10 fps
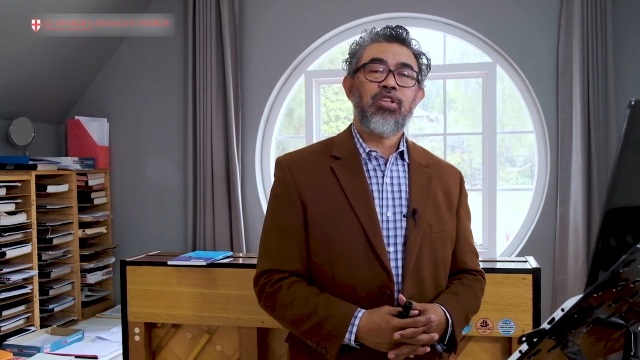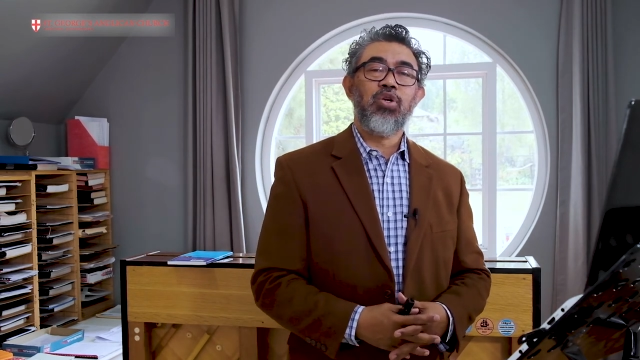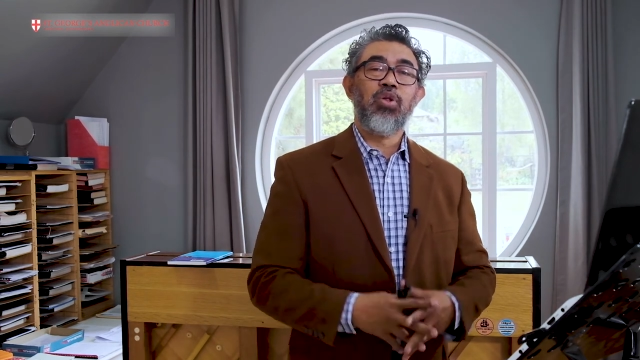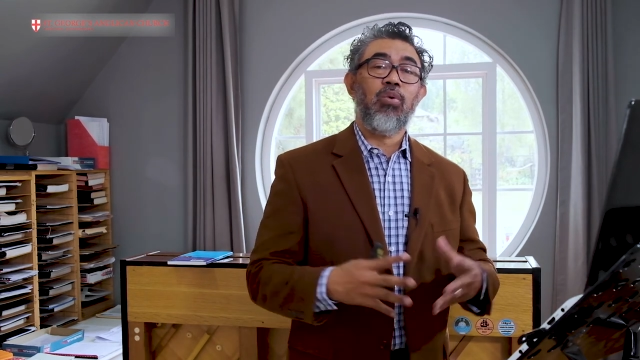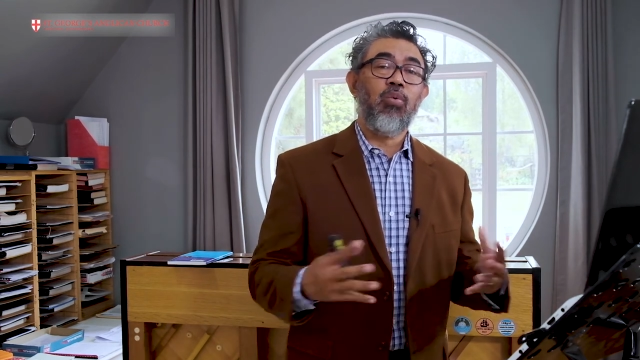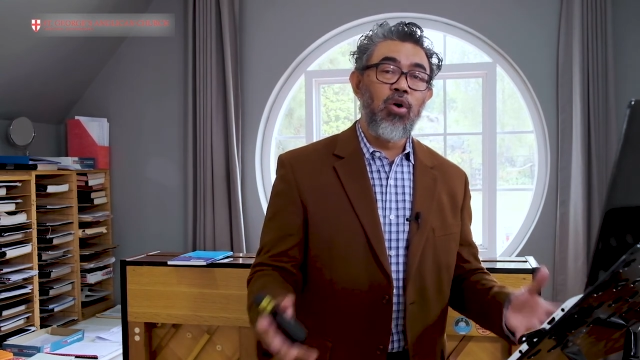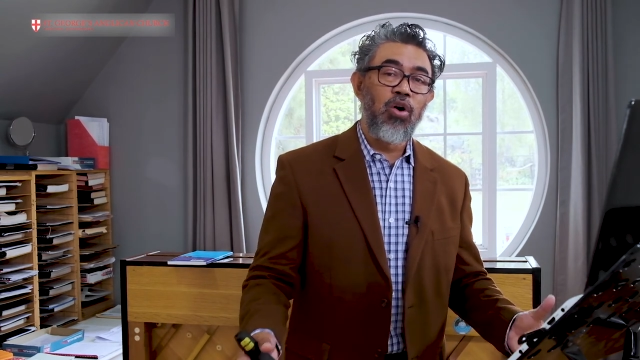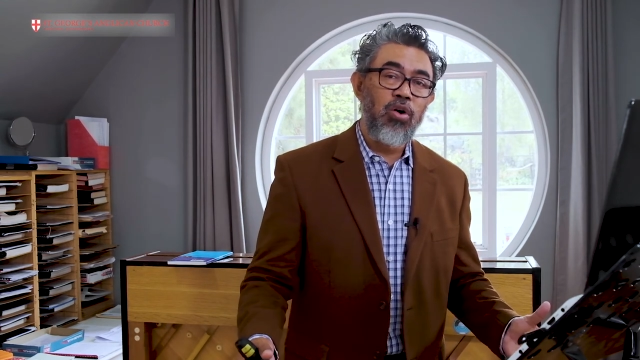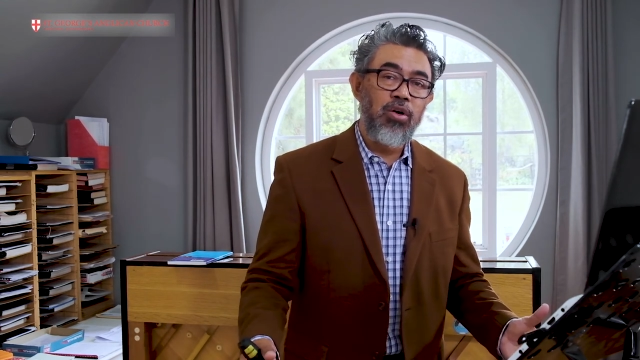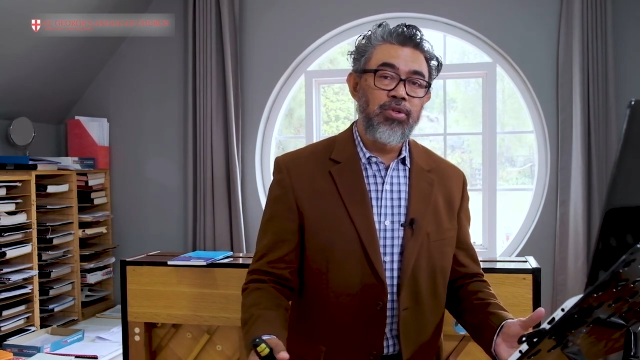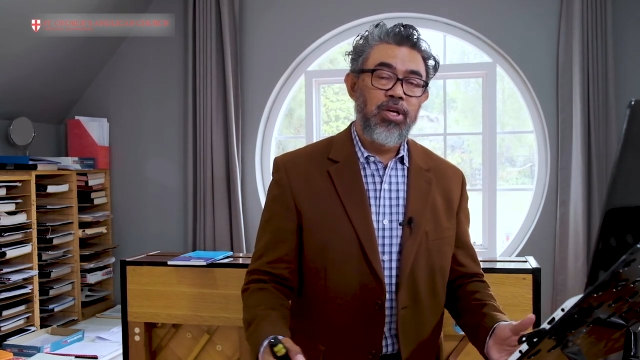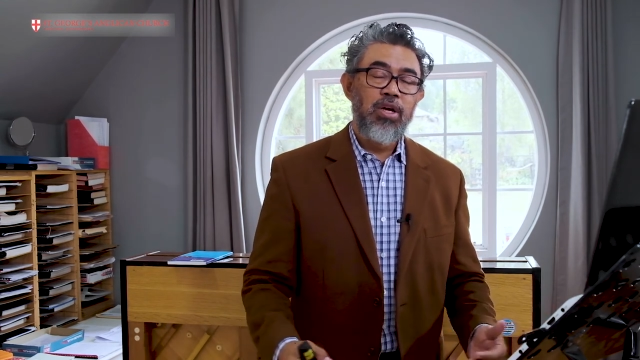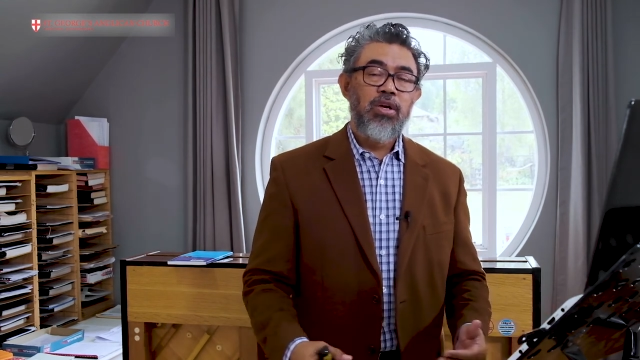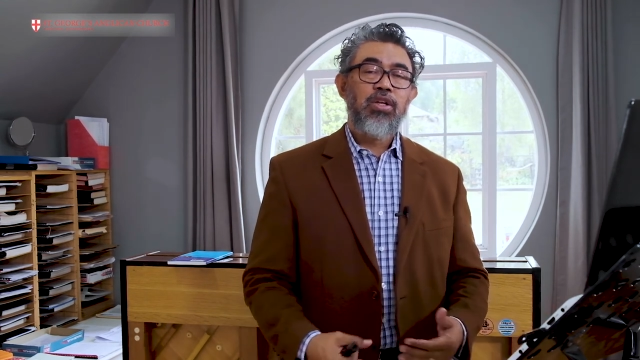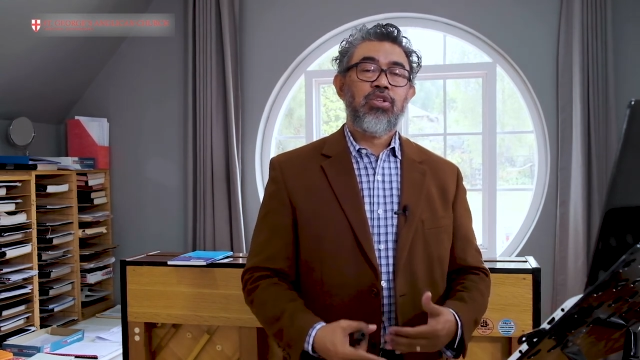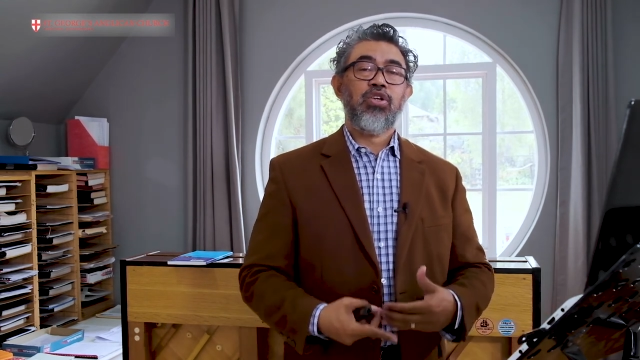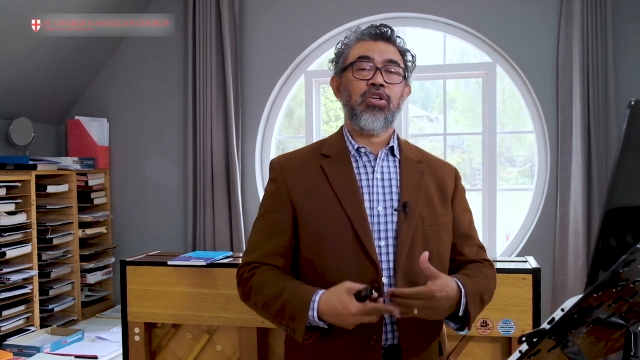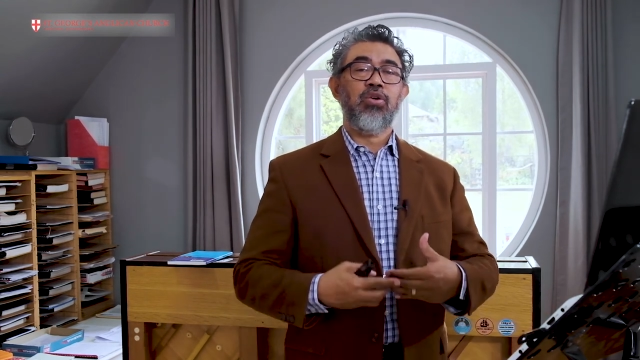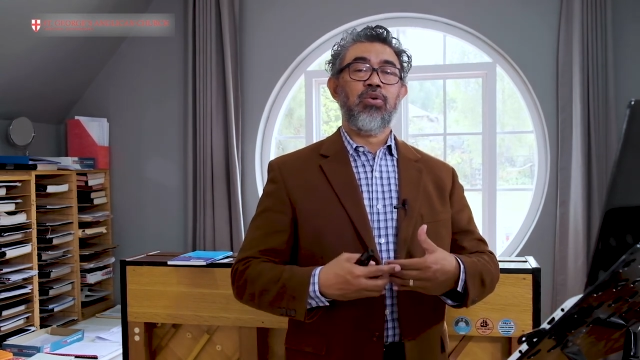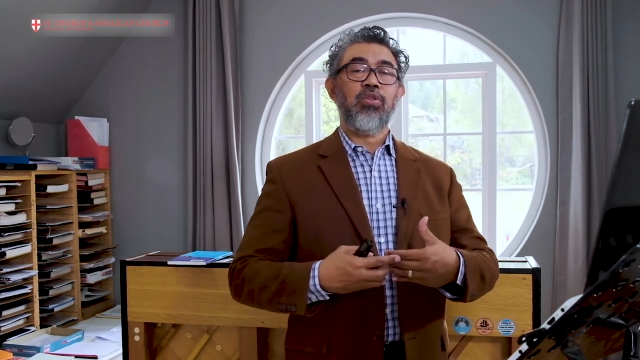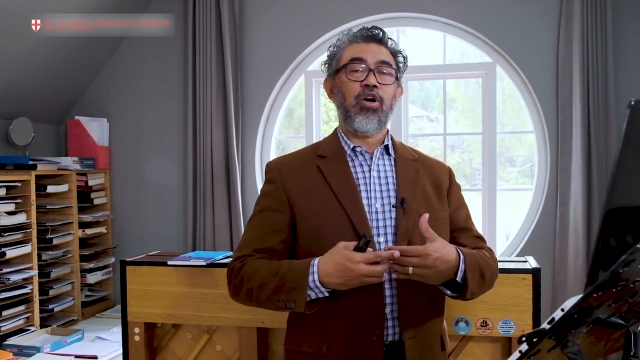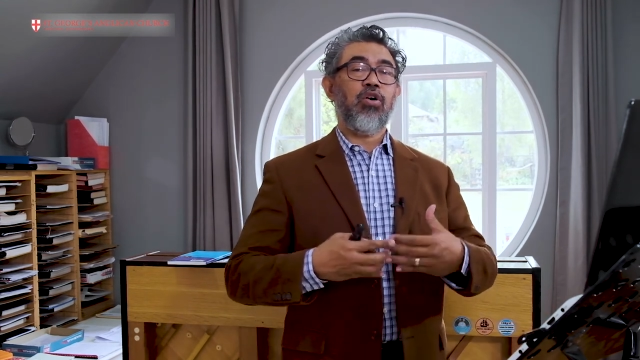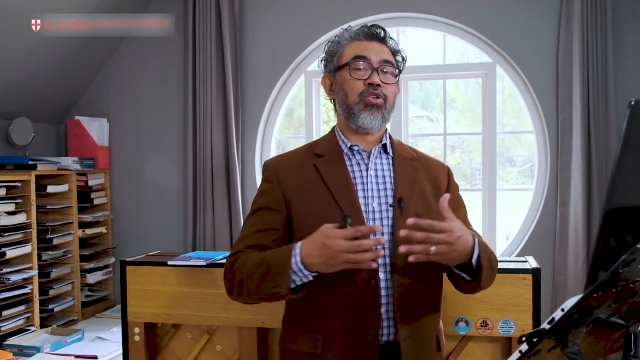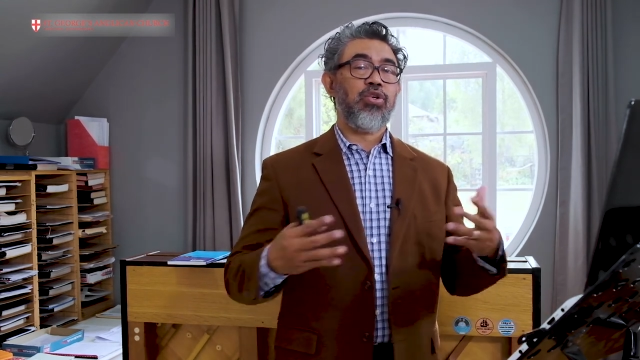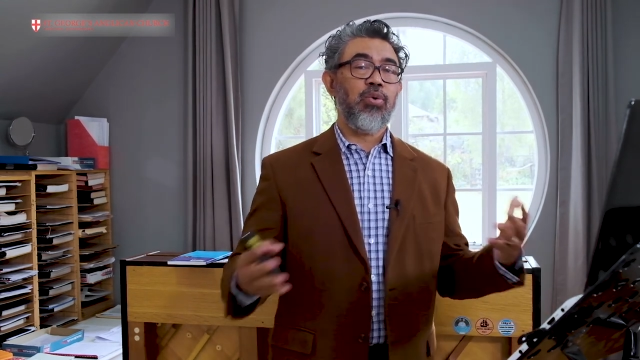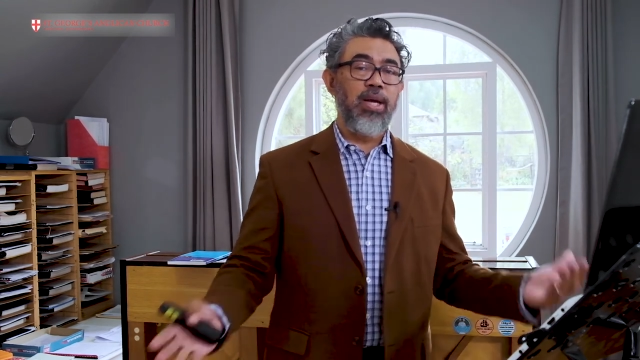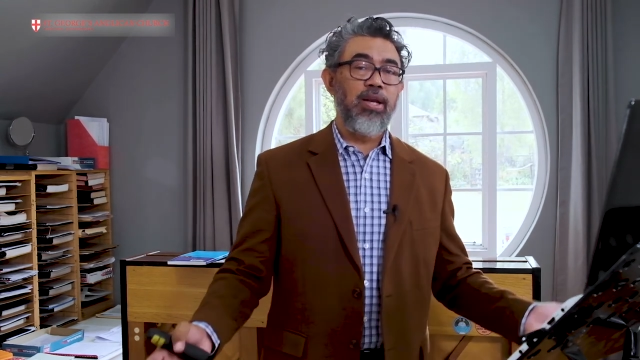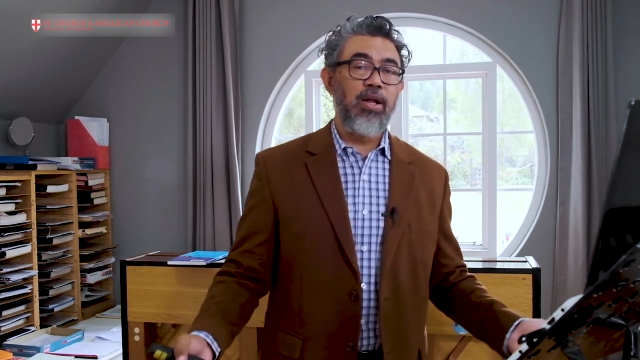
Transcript: to the world, to those who we